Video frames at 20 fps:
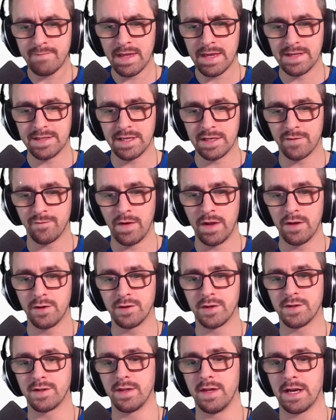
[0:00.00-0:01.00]
It says failed
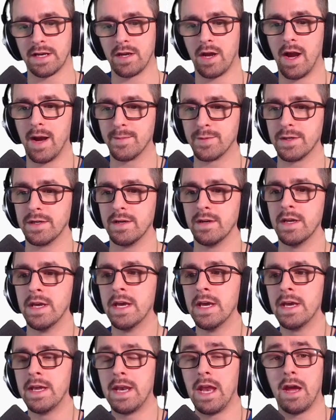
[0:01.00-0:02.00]
to select option.
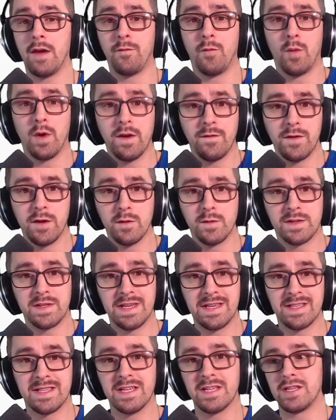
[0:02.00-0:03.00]
Now, if one of you
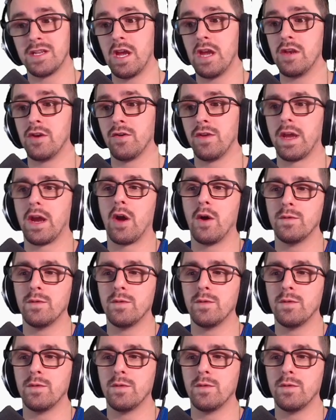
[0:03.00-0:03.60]
sees this and you're like,